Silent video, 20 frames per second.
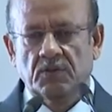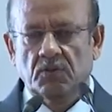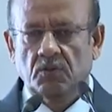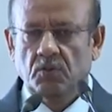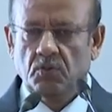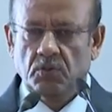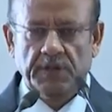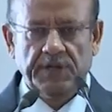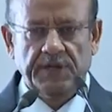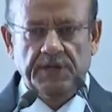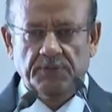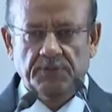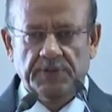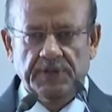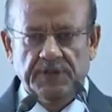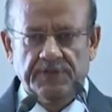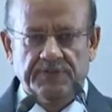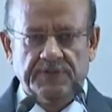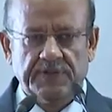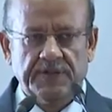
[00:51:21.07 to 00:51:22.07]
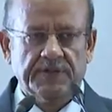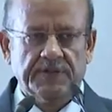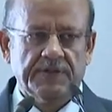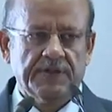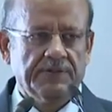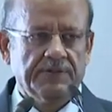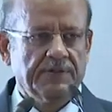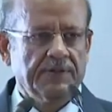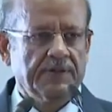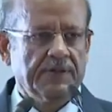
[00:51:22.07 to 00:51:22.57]
only to the extent
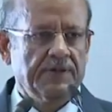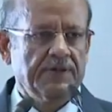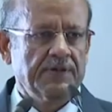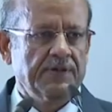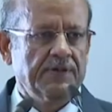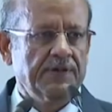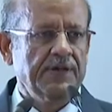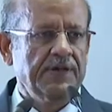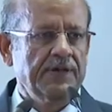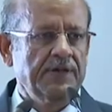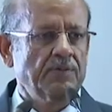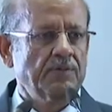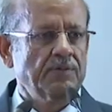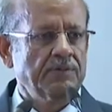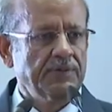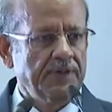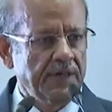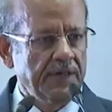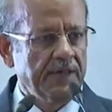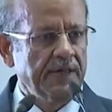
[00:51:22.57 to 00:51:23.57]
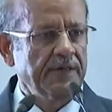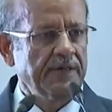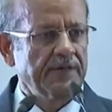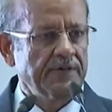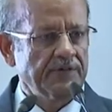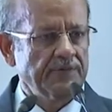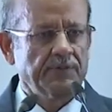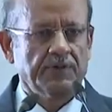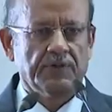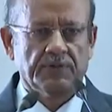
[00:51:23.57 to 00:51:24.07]
that they can read the
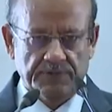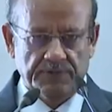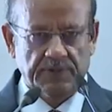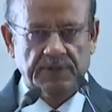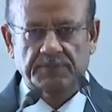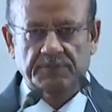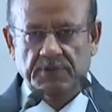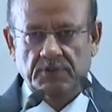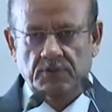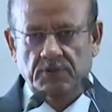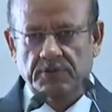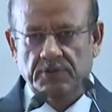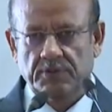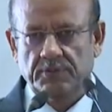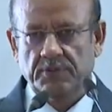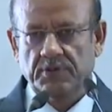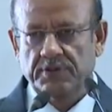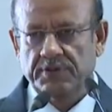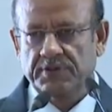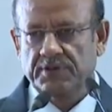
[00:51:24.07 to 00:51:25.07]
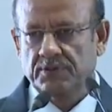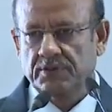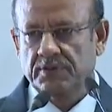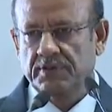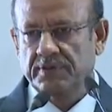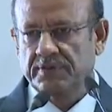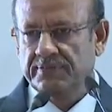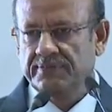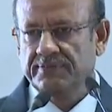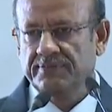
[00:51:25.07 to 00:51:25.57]
letters, because I'm talking about the
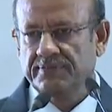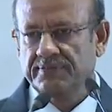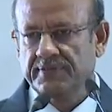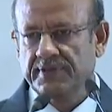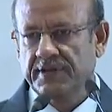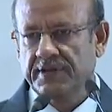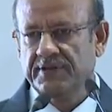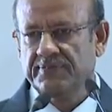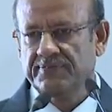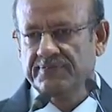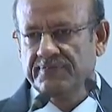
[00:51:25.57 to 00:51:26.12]
old time,